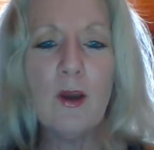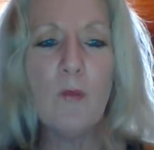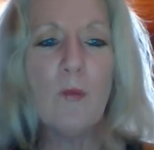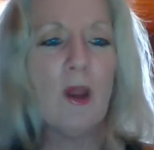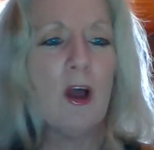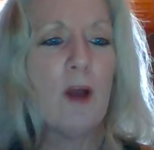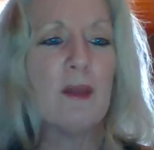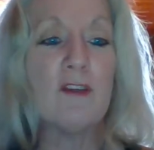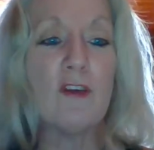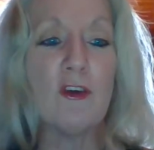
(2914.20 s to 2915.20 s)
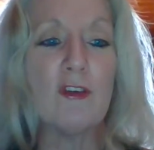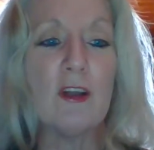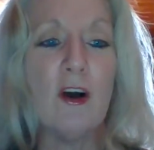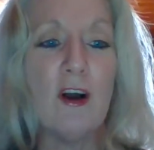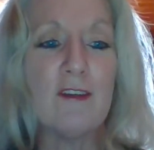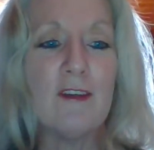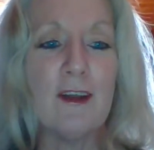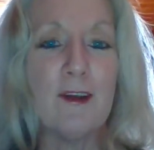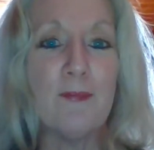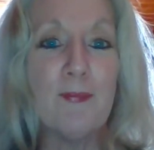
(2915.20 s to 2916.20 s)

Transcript: Will I be socially isolated?